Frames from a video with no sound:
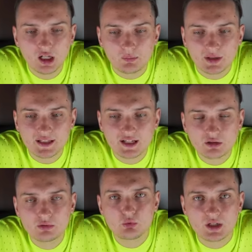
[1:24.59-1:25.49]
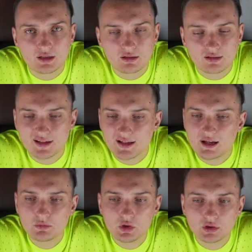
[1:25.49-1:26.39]
but I don't drink and
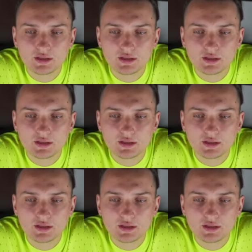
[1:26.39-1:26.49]
I'm not an